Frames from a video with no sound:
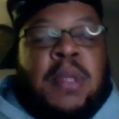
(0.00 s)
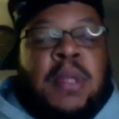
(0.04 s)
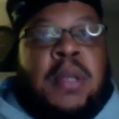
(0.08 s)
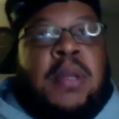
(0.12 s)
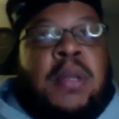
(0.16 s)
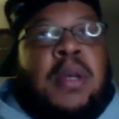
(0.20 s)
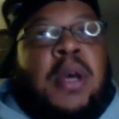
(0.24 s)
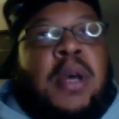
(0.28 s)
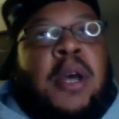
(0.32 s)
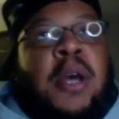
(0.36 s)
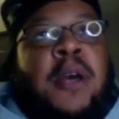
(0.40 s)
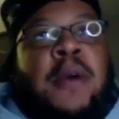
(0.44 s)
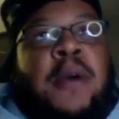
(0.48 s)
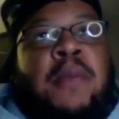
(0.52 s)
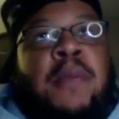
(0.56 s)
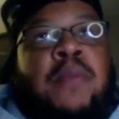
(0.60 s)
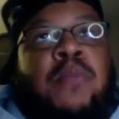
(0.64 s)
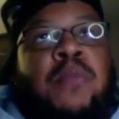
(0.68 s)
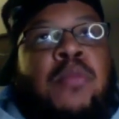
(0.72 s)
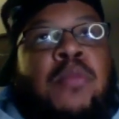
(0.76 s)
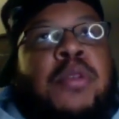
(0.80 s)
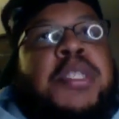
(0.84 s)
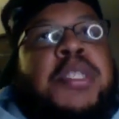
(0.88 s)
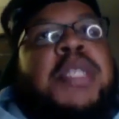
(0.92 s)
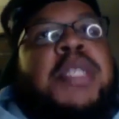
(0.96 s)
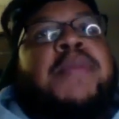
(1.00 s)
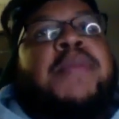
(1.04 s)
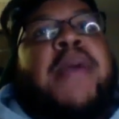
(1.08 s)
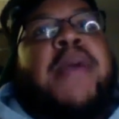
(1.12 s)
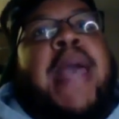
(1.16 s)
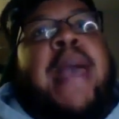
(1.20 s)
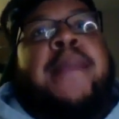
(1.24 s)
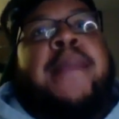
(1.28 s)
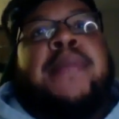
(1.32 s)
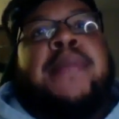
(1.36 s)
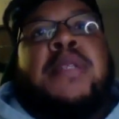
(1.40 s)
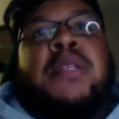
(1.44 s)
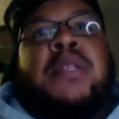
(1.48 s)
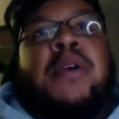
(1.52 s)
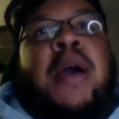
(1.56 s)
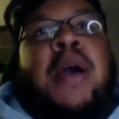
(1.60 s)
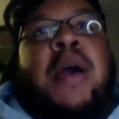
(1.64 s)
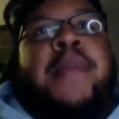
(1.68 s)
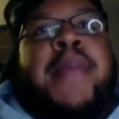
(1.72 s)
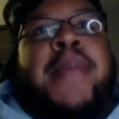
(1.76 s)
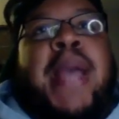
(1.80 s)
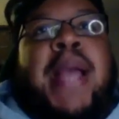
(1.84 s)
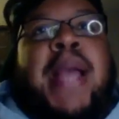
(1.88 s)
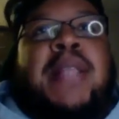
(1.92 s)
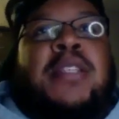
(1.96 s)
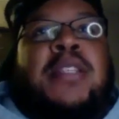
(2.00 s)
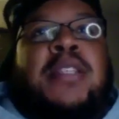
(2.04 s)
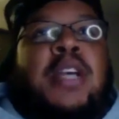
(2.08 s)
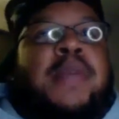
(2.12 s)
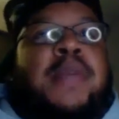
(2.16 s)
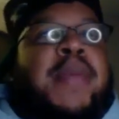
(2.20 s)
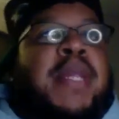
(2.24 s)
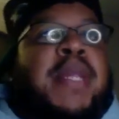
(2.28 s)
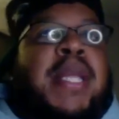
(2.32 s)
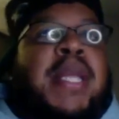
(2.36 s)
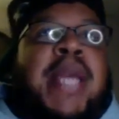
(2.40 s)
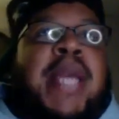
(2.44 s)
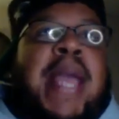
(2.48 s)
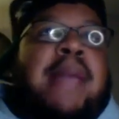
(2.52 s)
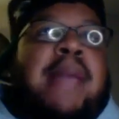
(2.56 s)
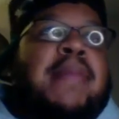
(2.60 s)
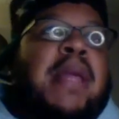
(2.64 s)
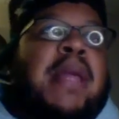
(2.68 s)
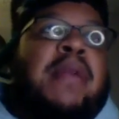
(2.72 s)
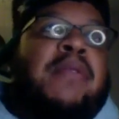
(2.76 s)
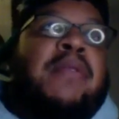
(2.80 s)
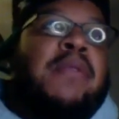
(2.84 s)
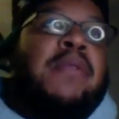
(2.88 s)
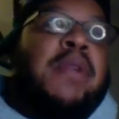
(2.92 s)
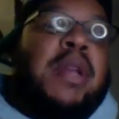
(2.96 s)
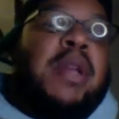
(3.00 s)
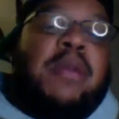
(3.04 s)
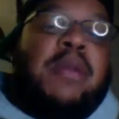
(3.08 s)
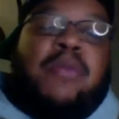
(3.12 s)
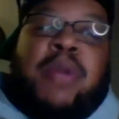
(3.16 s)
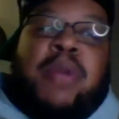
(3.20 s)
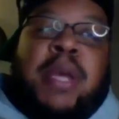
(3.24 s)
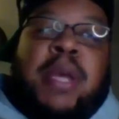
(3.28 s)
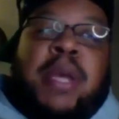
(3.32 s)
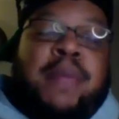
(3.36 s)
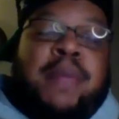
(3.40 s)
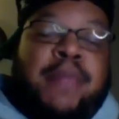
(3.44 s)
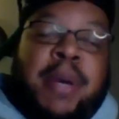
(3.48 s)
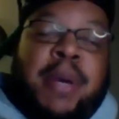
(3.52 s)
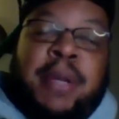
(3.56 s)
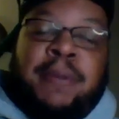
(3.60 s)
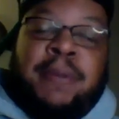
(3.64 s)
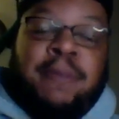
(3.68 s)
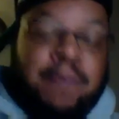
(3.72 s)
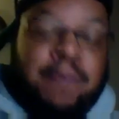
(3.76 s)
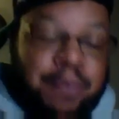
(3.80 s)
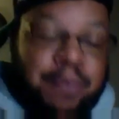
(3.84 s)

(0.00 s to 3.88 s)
we'll see what happens, though. I mean, I can talk about the game later on in the week, but